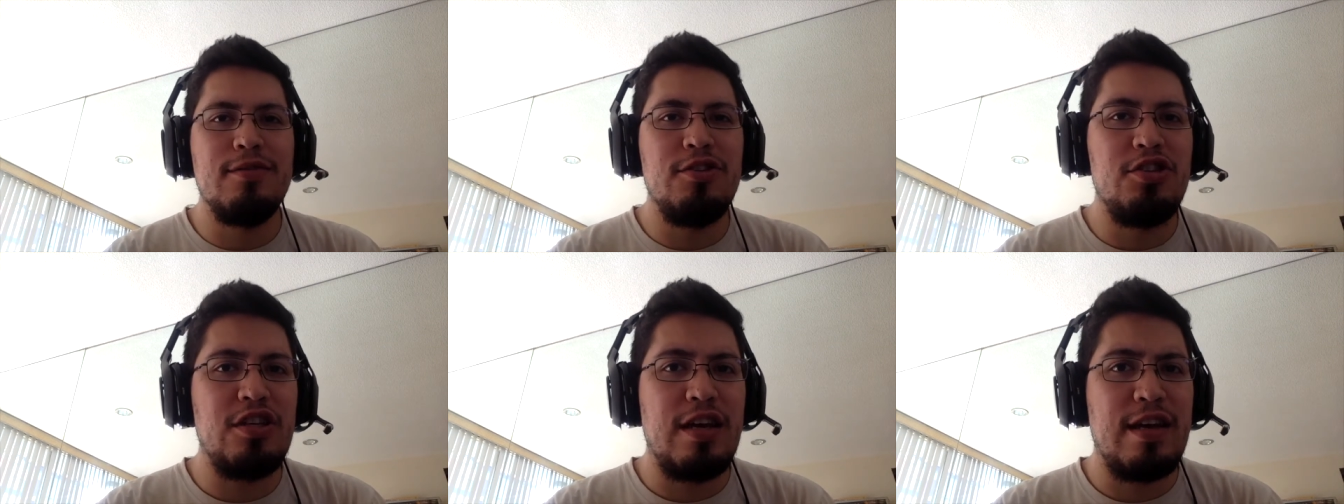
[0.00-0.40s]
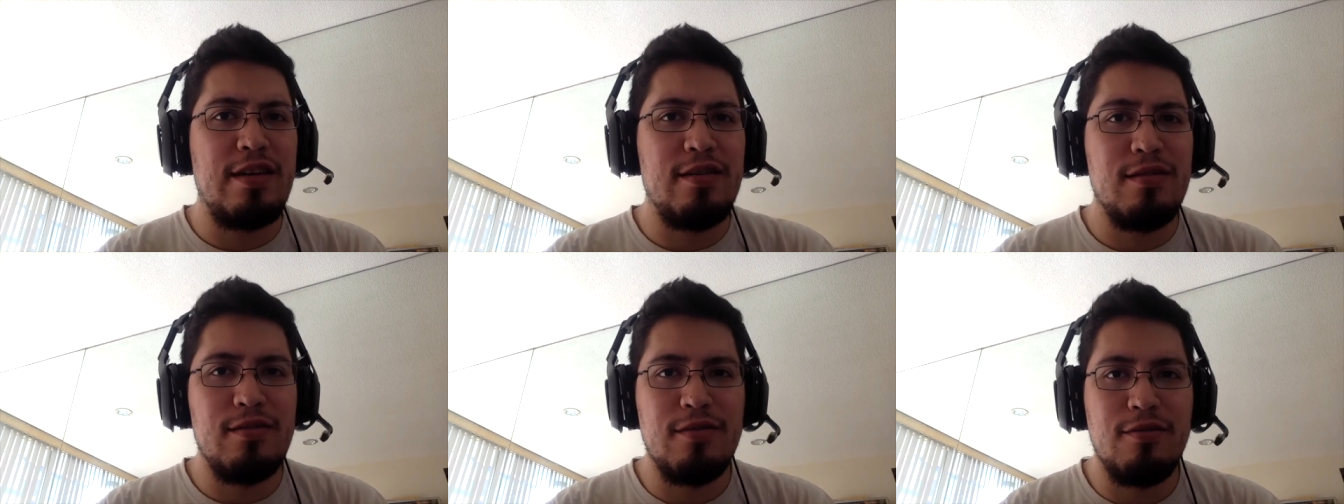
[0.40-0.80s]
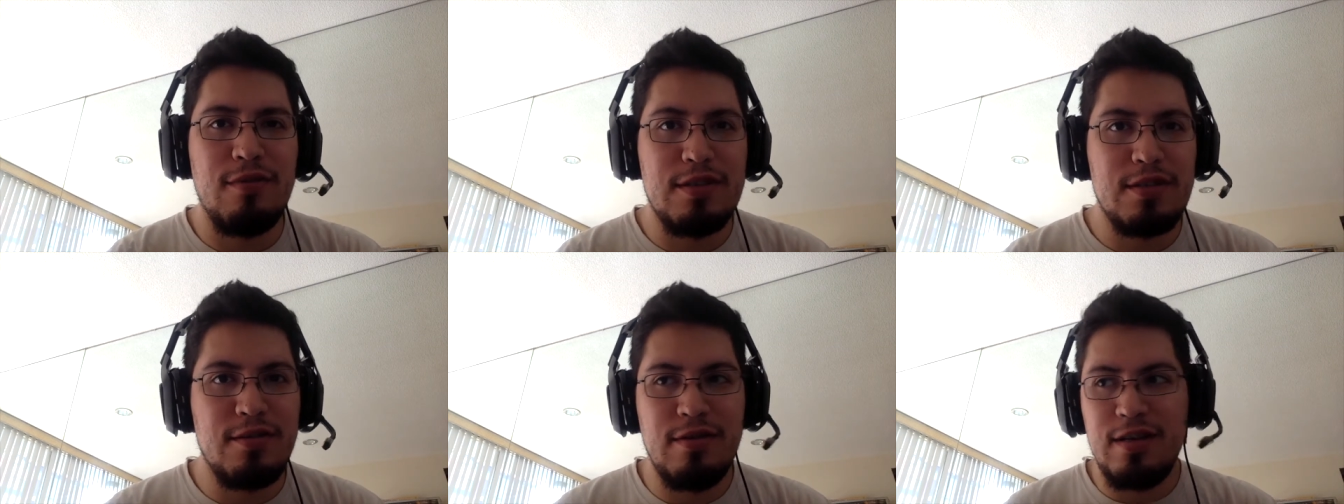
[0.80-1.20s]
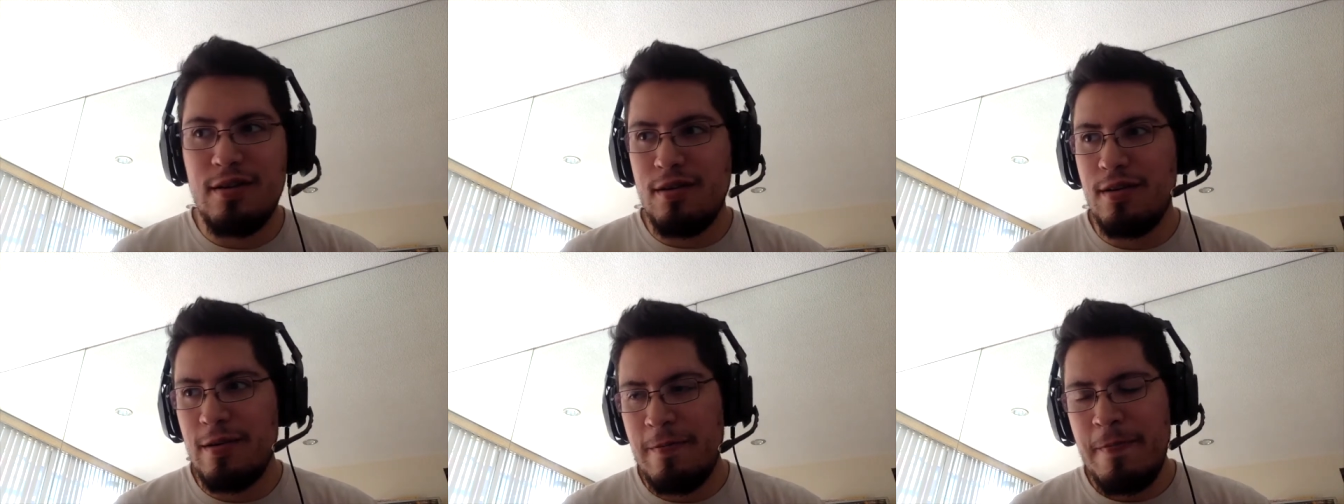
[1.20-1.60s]
on the channel on what's going
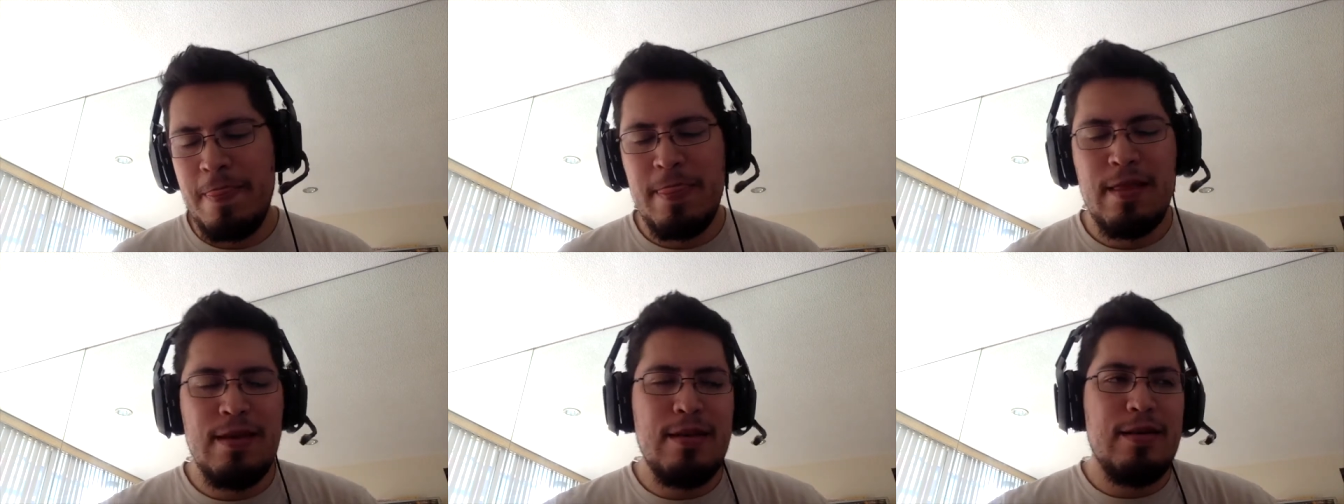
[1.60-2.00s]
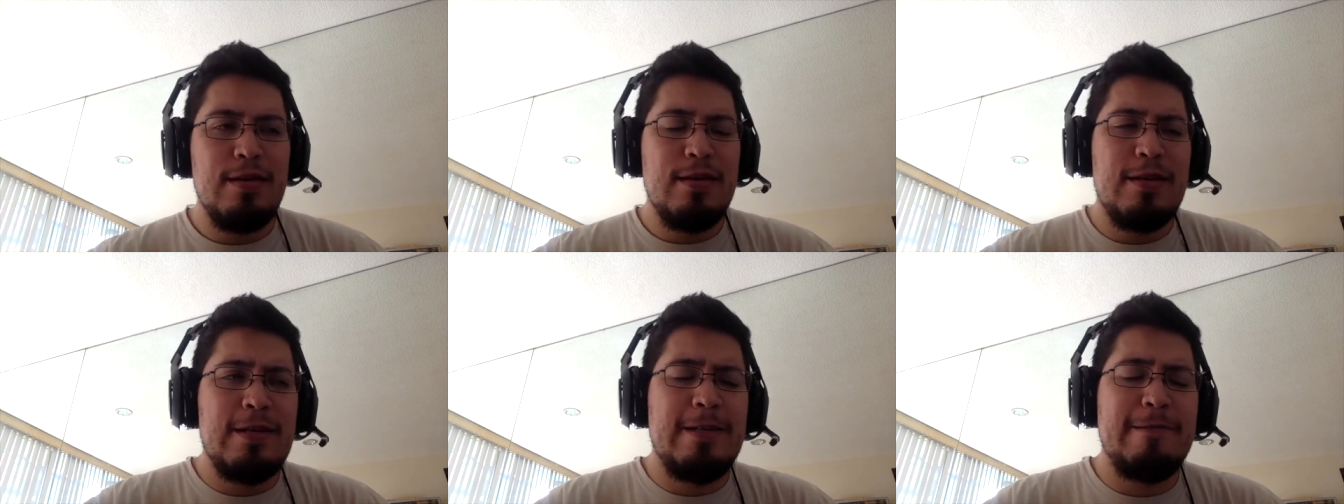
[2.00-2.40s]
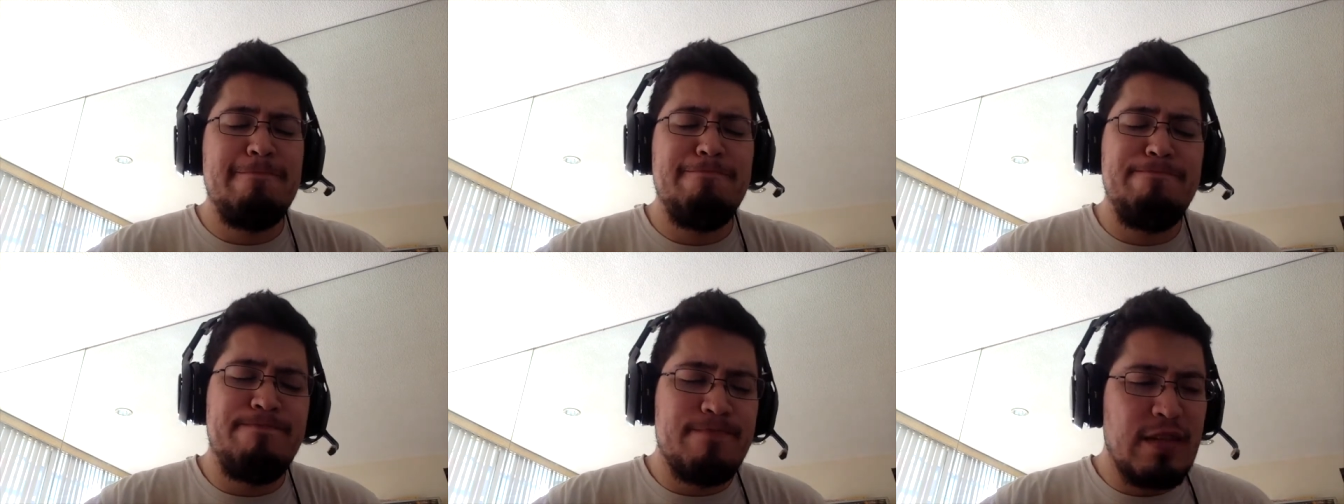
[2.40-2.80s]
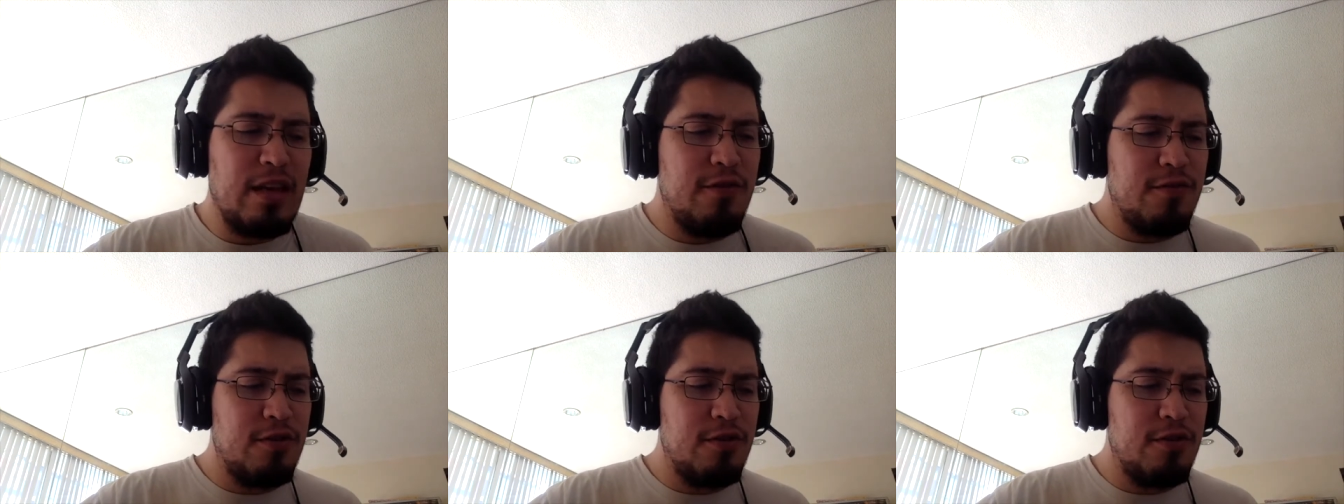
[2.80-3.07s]
on and um,